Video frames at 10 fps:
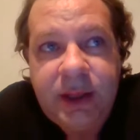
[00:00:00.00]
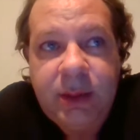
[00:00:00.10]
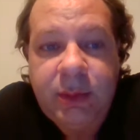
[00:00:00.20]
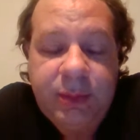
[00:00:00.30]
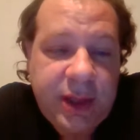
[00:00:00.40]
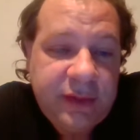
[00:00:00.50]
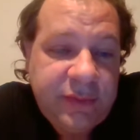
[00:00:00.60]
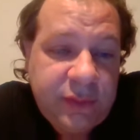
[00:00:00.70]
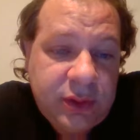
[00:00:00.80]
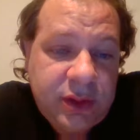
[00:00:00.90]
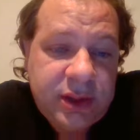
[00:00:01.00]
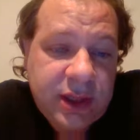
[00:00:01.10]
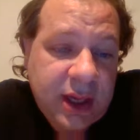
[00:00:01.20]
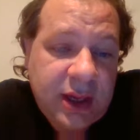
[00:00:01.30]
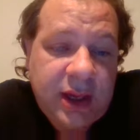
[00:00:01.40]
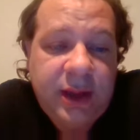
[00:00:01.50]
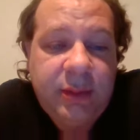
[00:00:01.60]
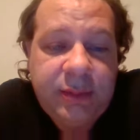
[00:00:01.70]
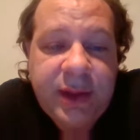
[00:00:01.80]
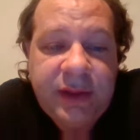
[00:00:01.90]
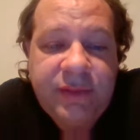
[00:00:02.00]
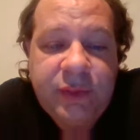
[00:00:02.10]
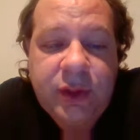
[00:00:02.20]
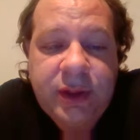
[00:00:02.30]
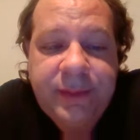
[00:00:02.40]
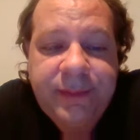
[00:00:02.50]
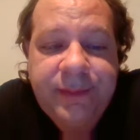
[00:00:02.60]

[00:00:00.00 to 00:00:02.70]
Am I paying for it? Yeah, I am. I'm paying for it.